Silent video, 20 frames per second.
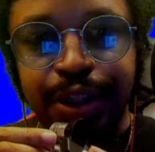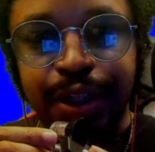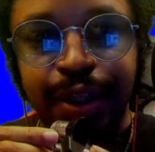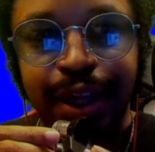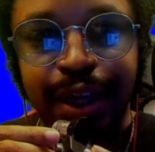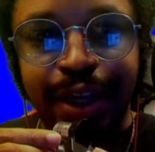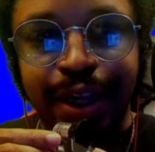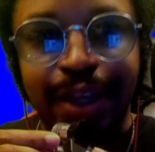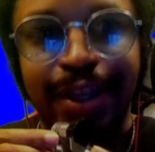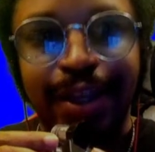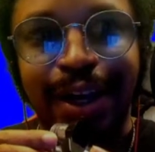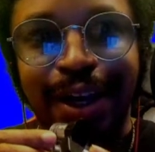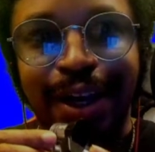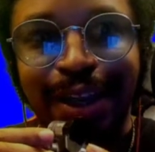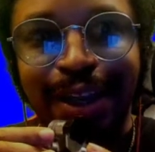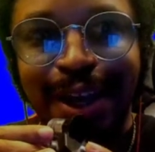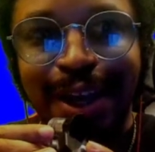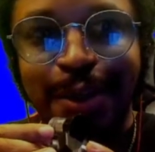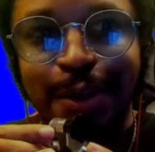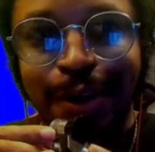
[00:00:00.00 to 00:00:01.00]
like get like a
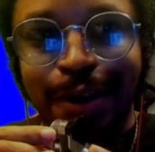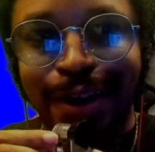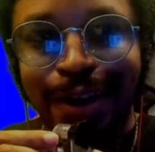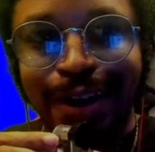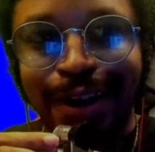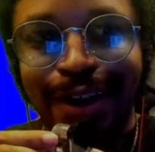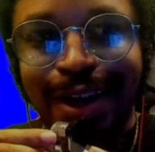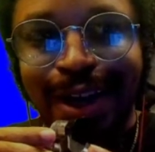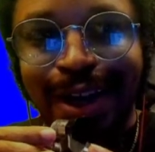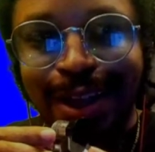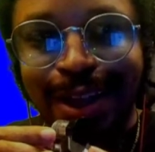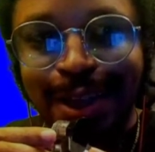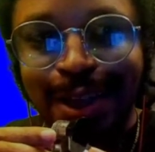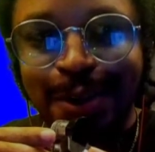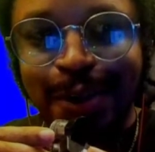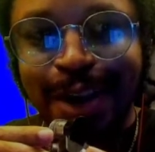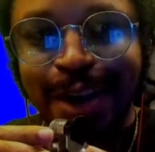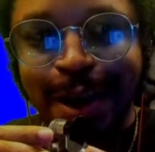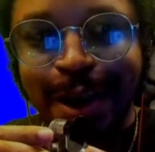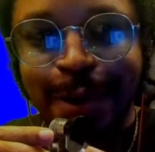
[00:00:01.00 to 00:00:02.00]
leather
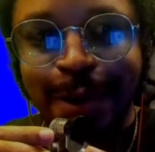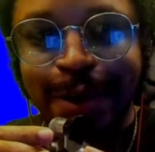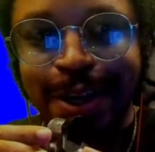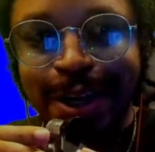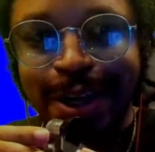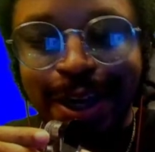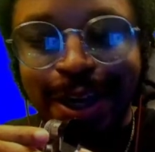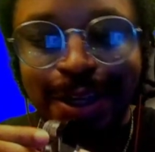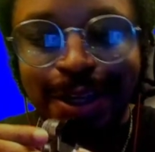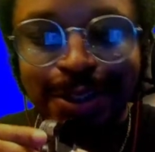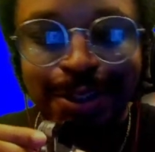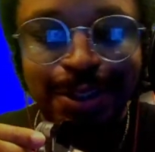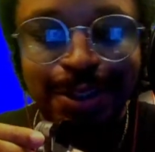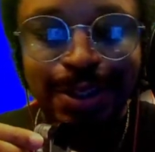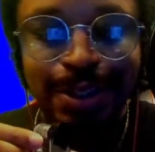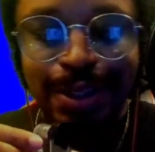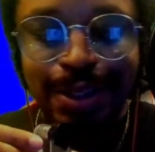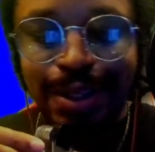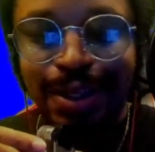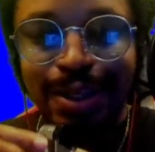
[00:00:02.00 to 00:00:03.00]
carrying case.
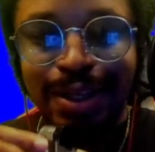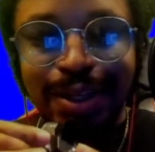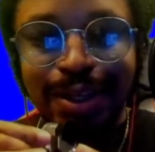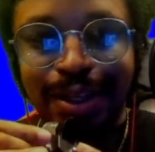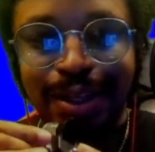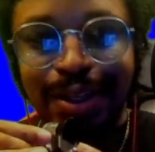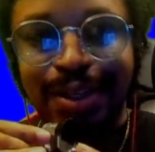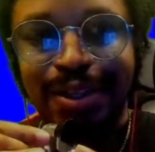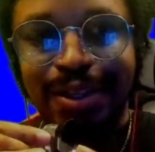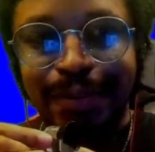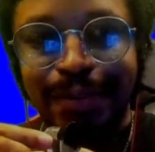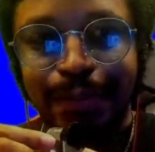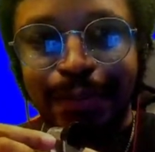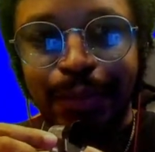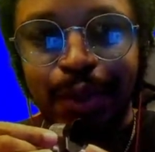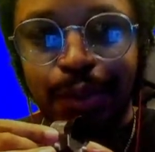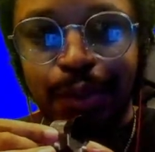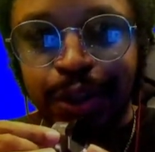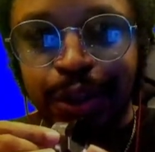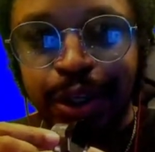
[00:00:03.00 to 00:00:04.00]

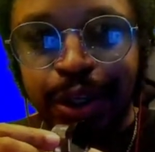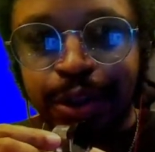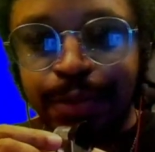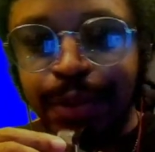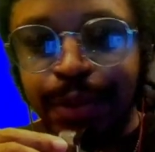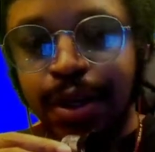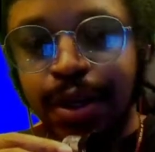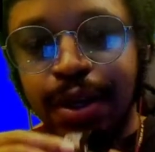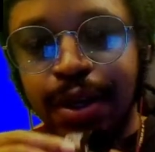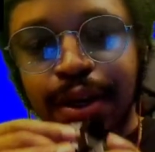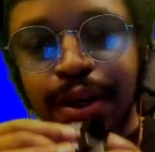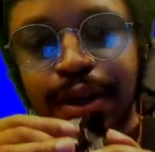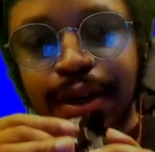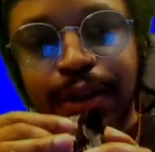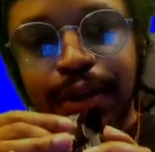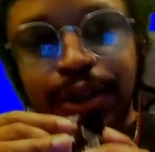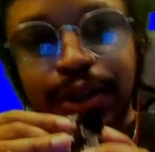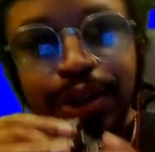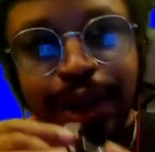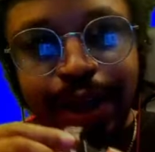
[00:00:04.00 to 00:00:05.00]
Don't judge me.
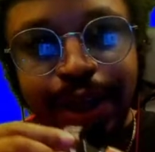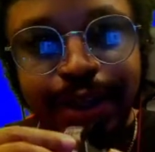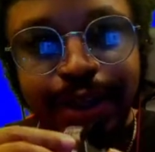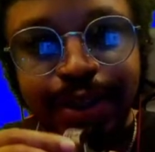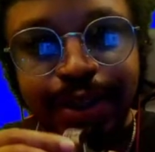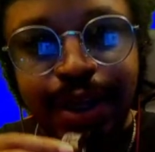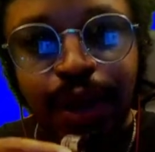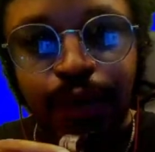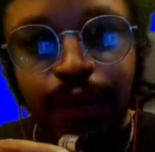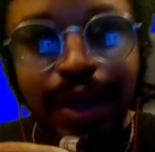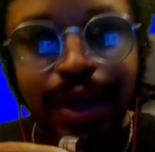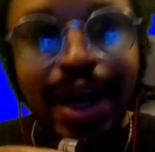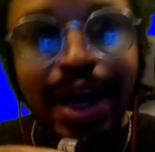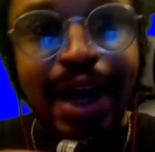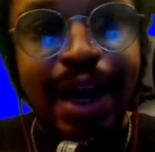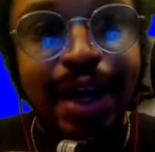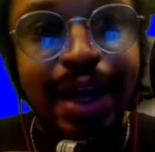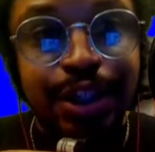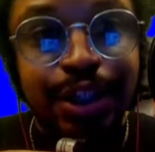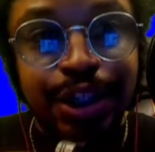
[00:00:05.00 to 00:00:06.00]
Check this out. I
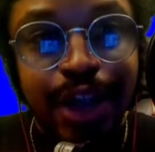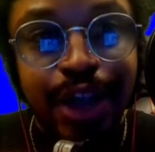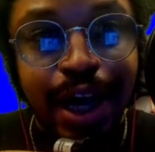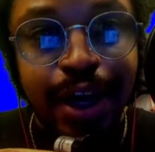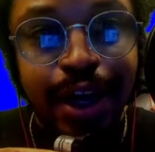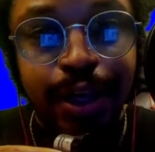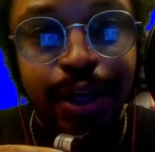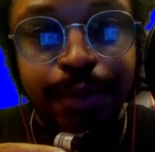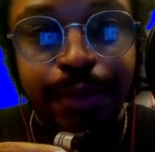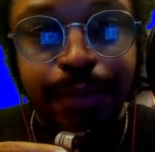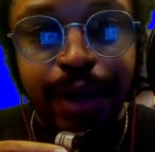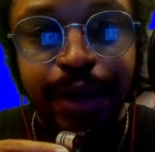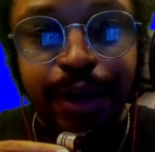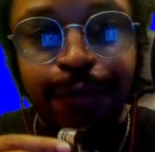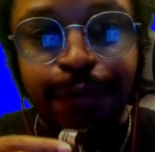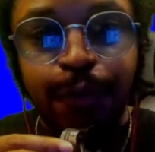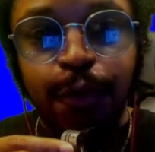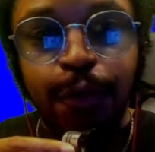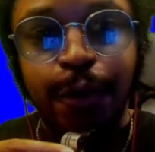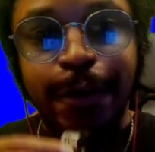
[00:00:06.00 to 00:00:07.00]
got a shotgun mic
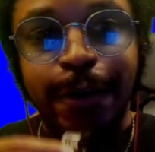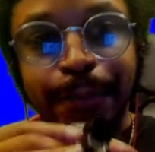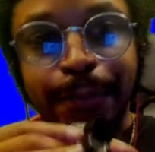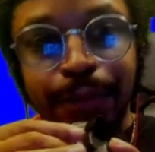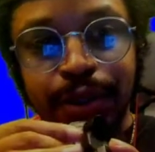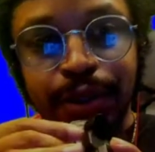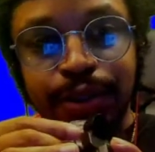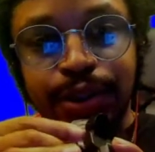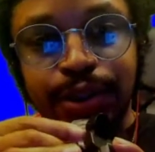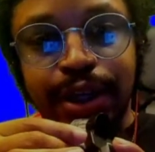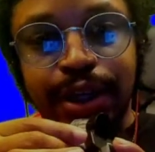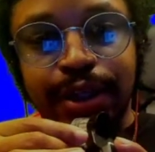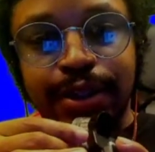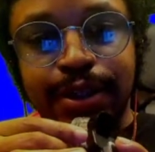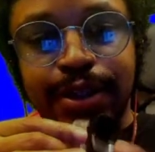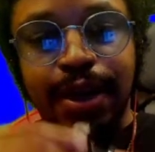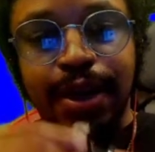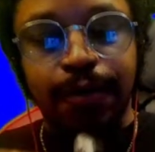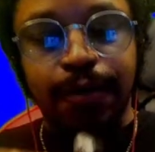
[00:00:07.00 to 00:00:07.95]
for it. Check this out.